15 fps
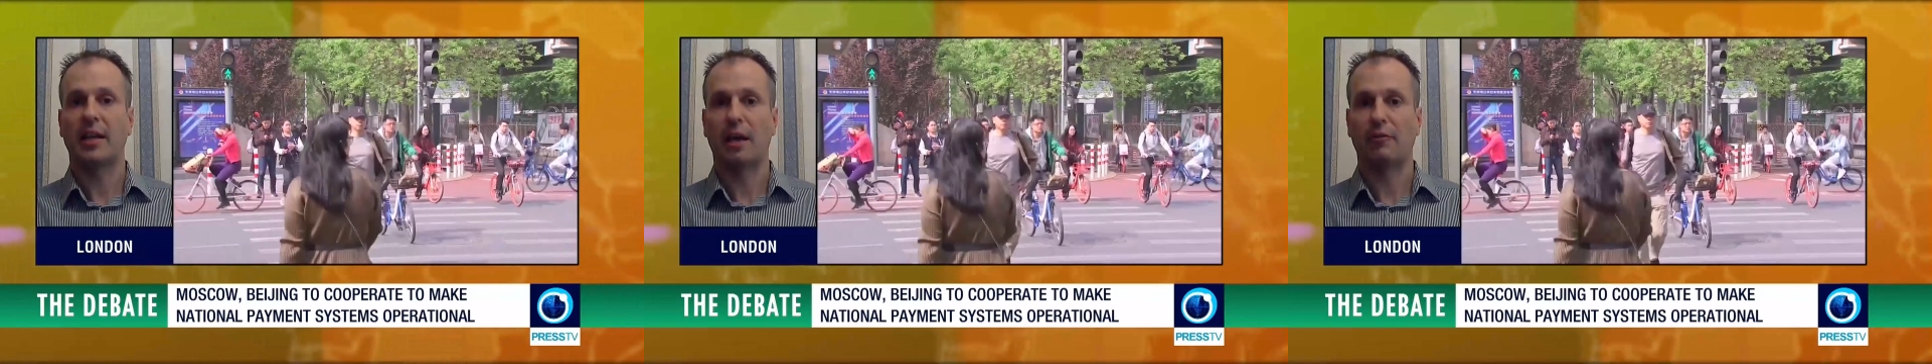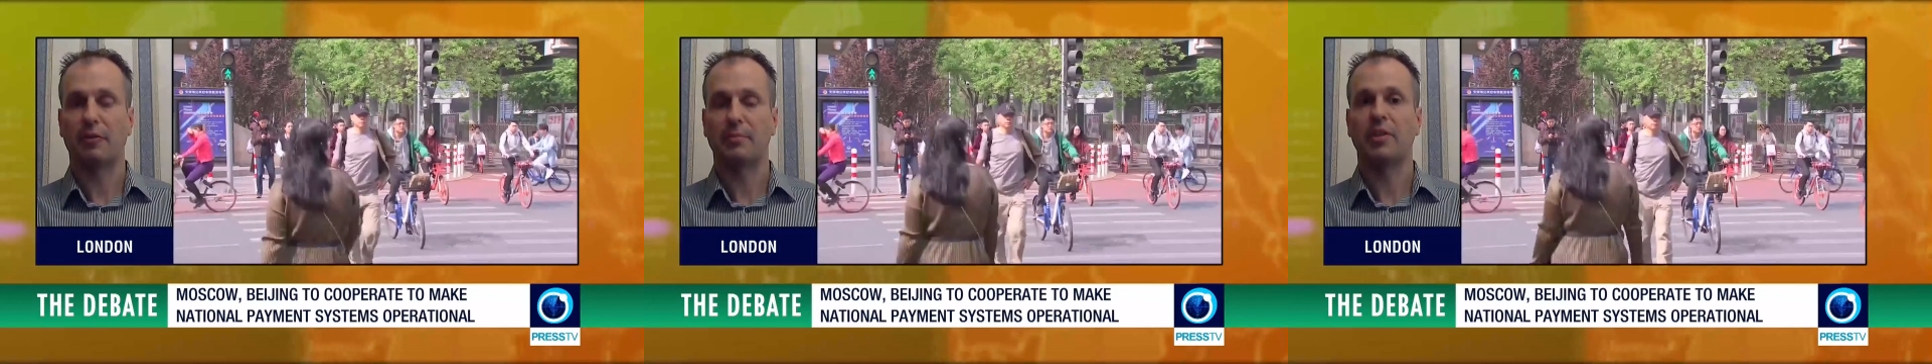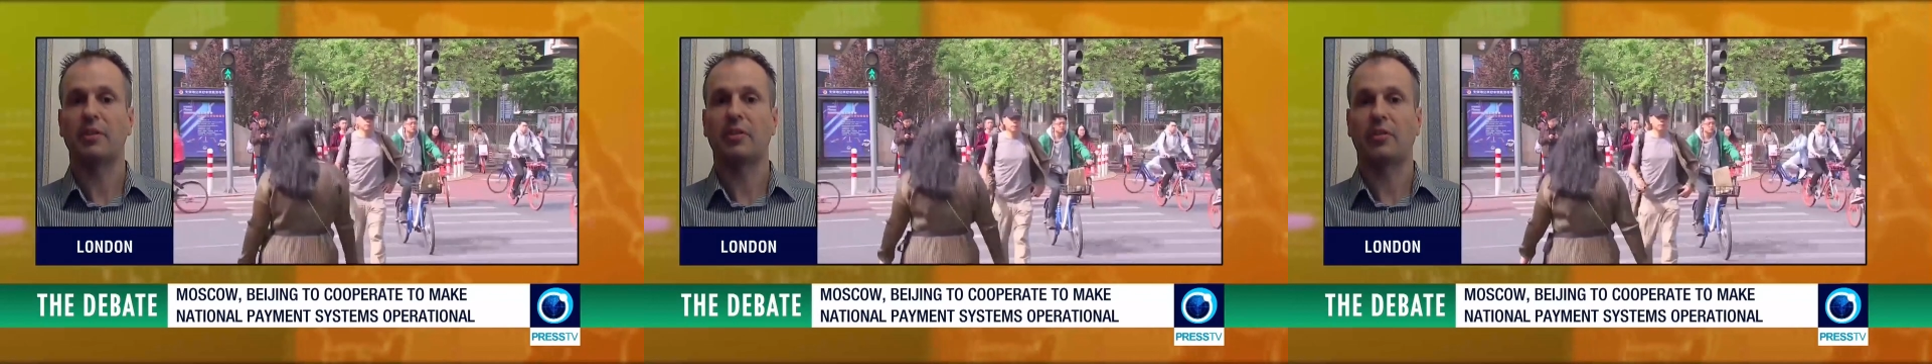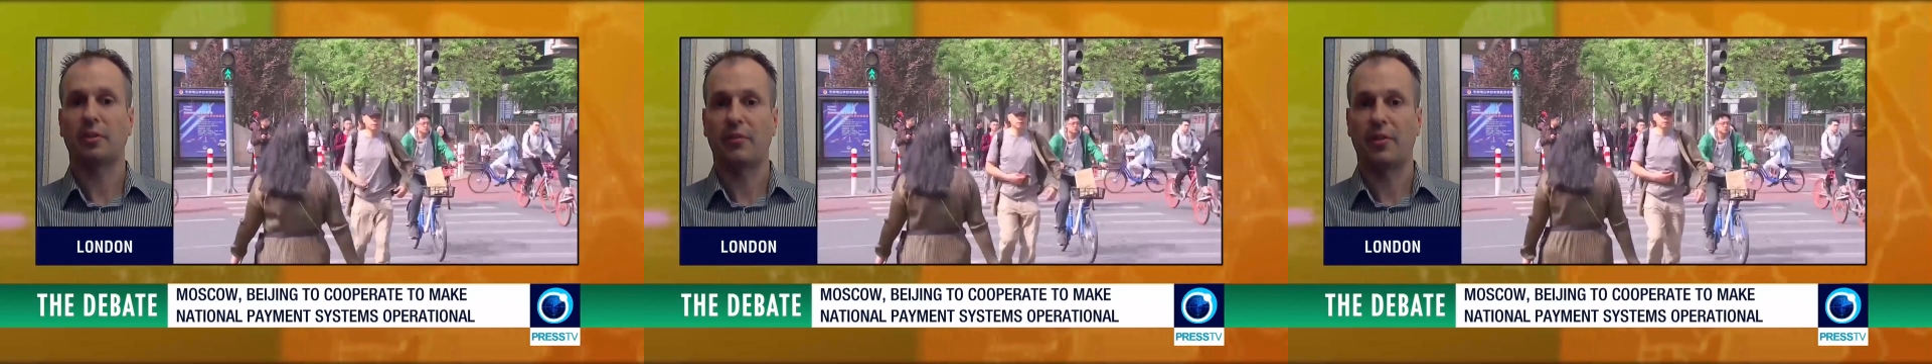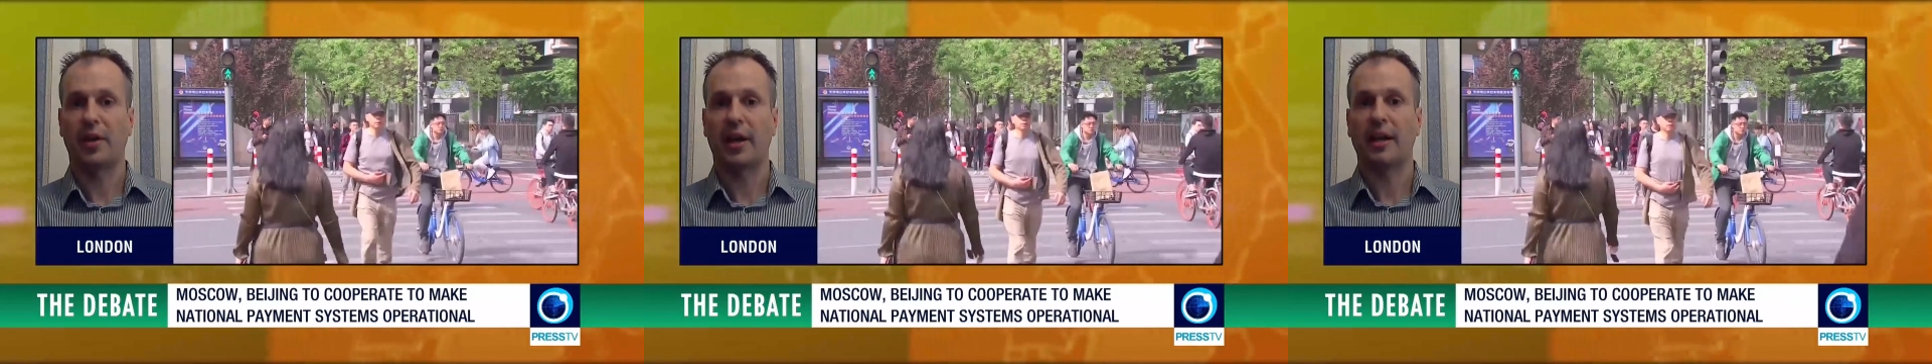government to
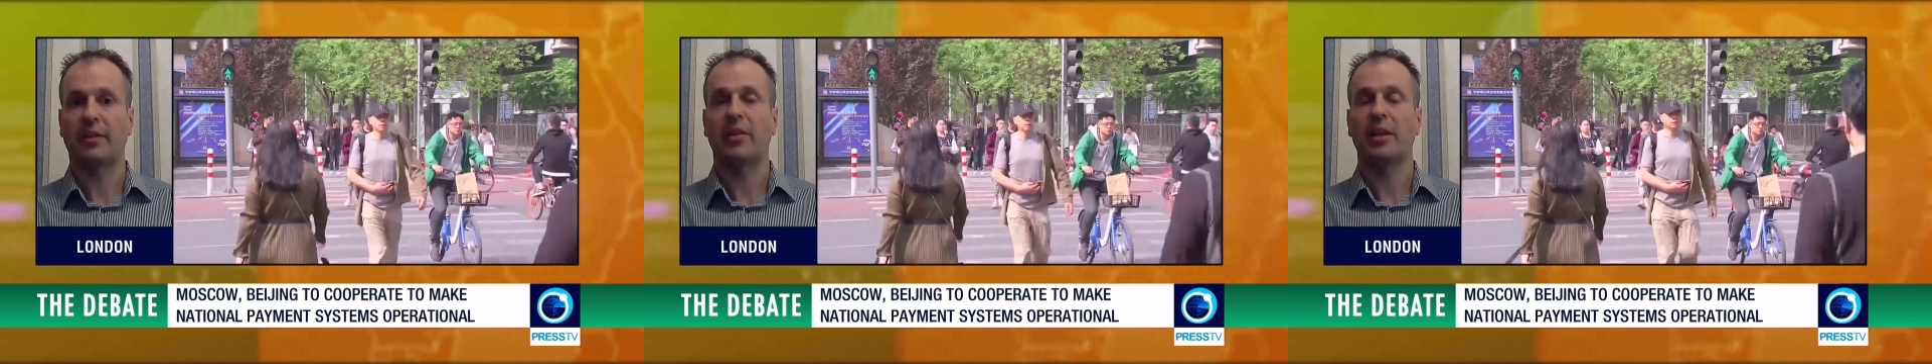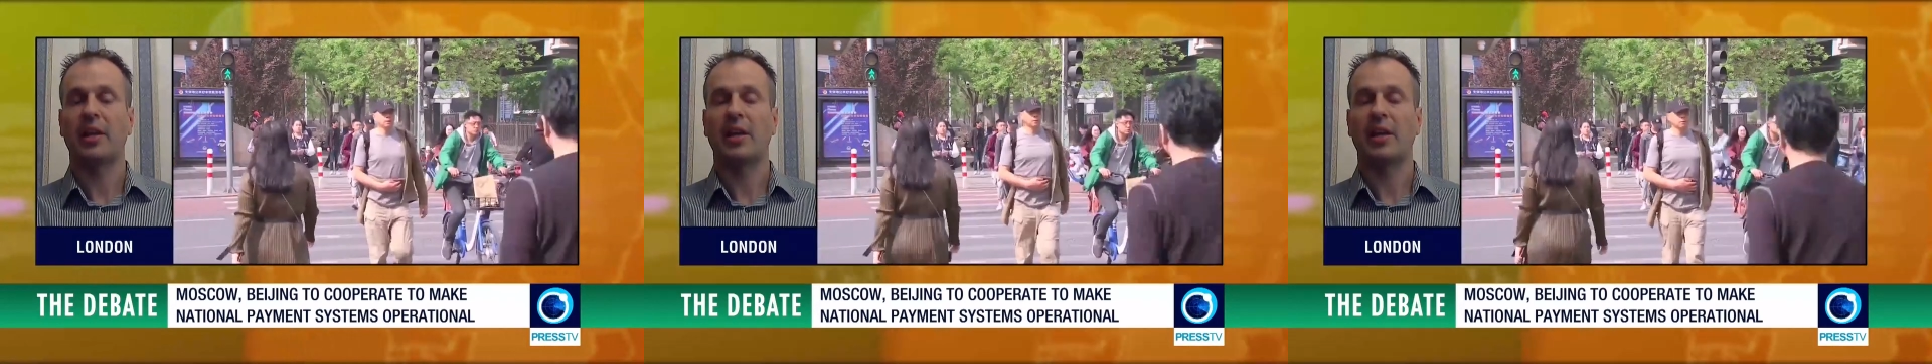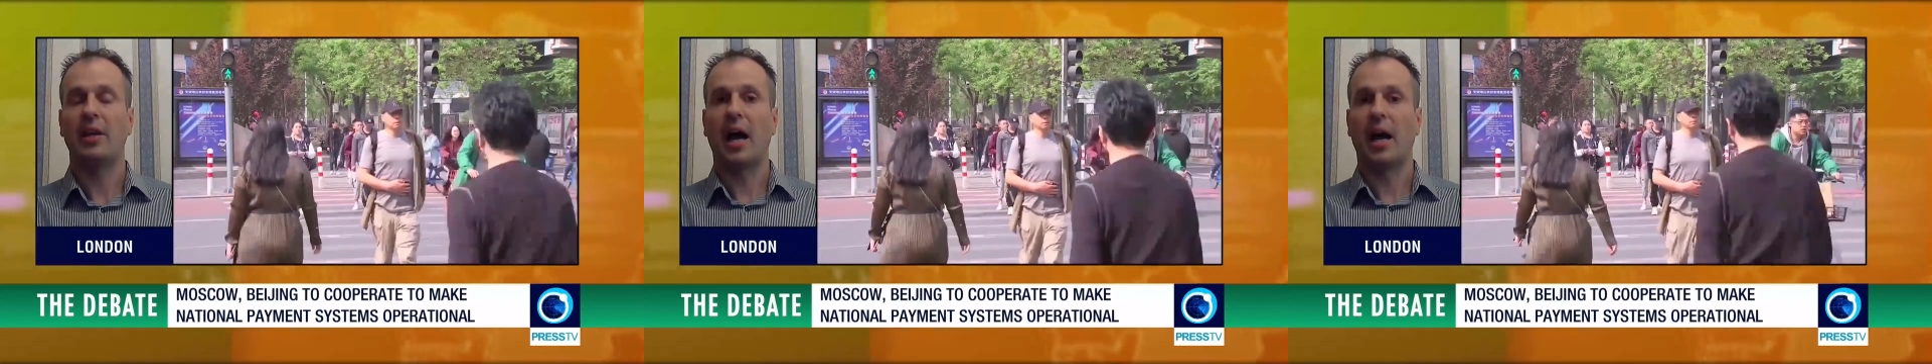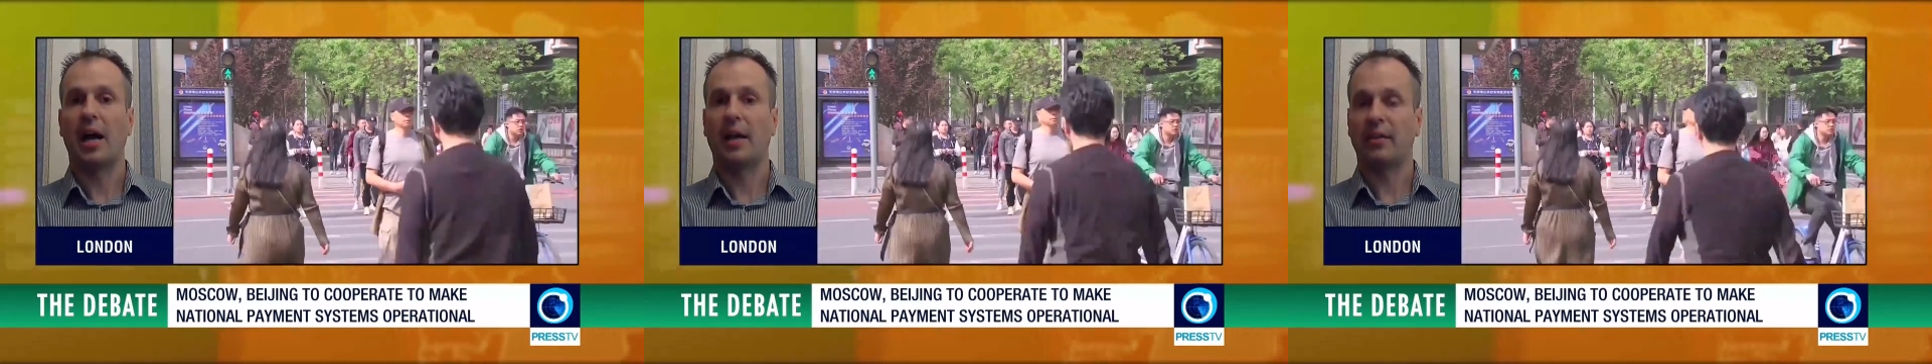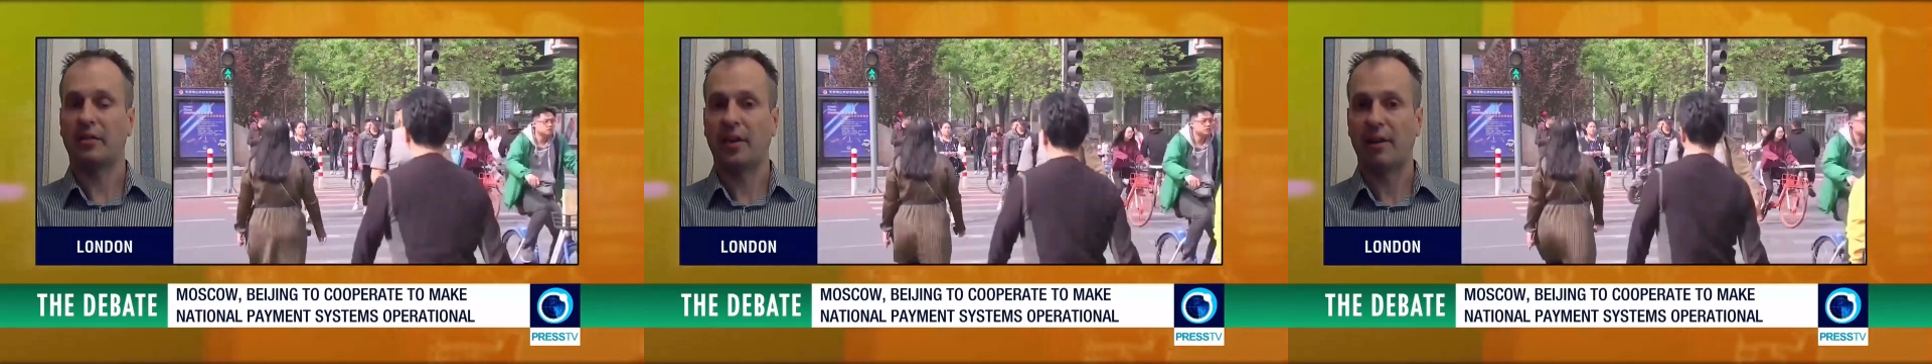fight
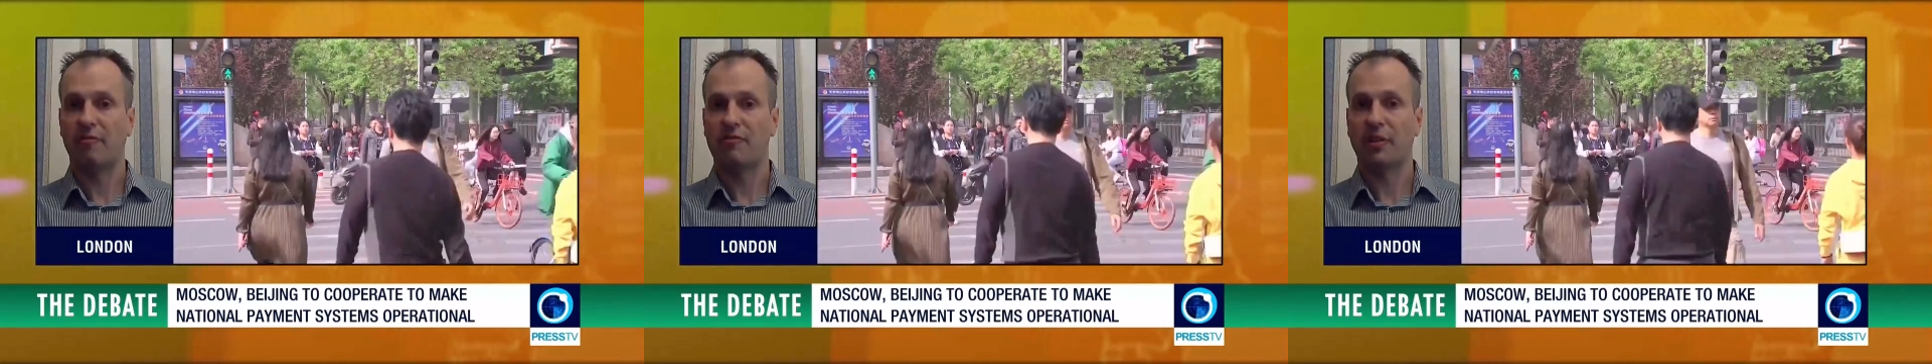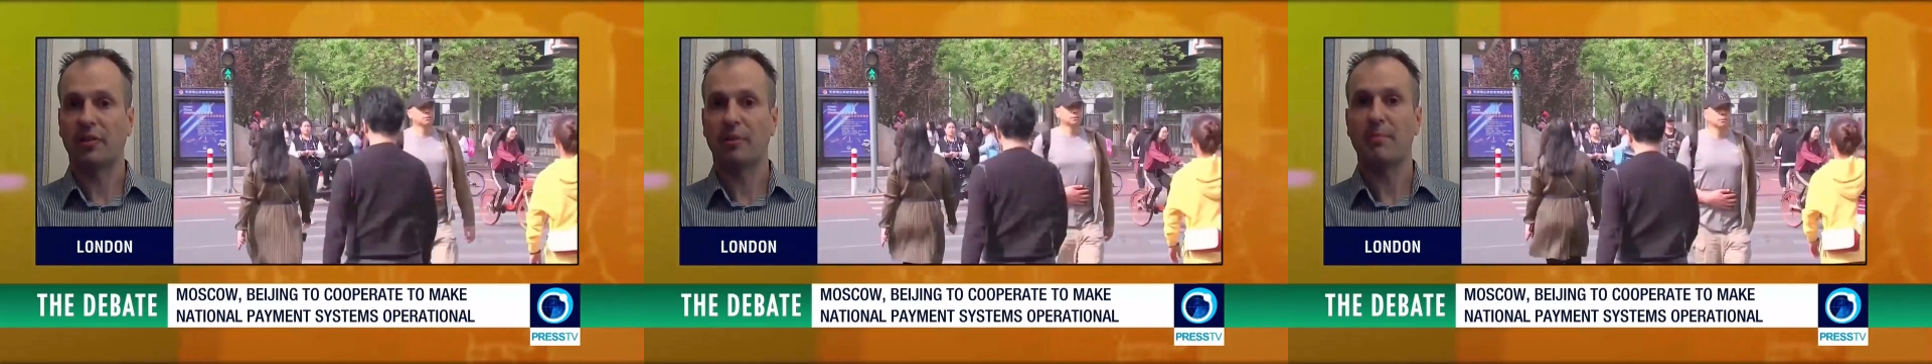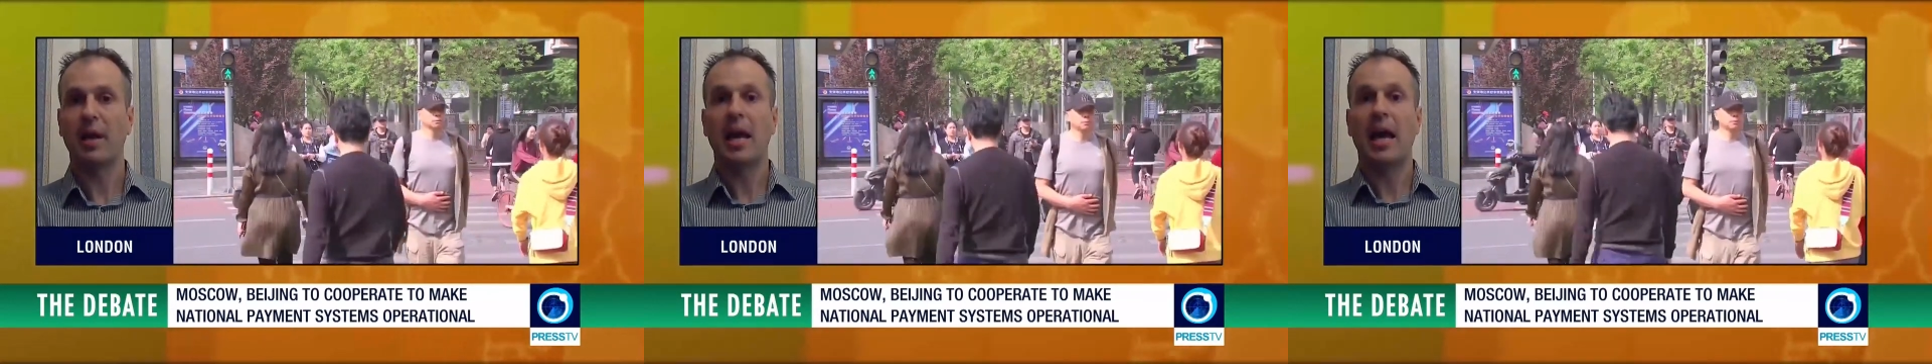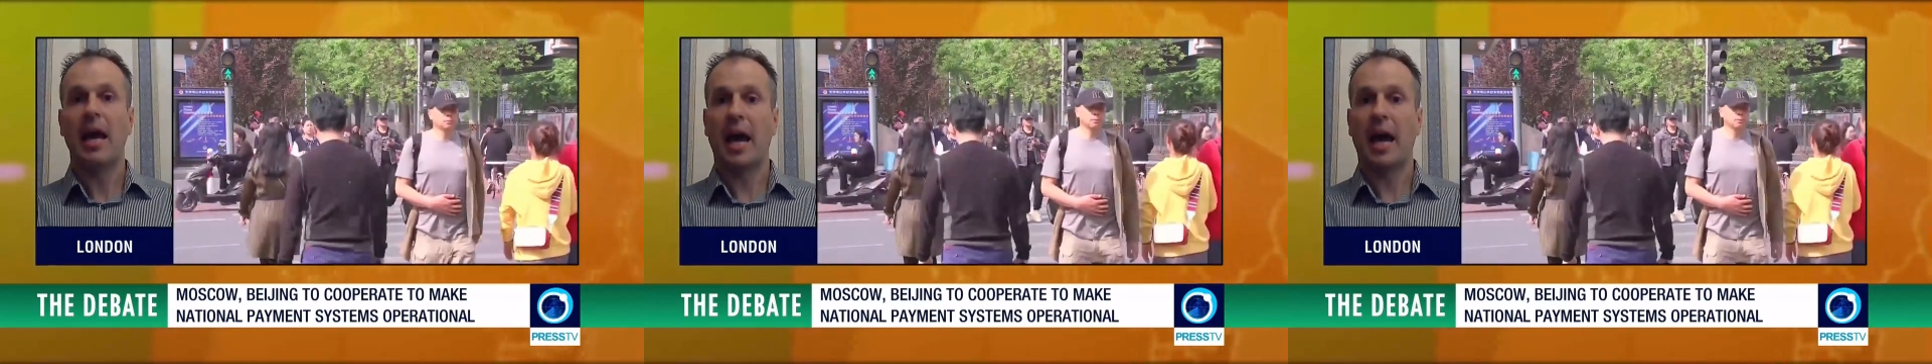terrorism.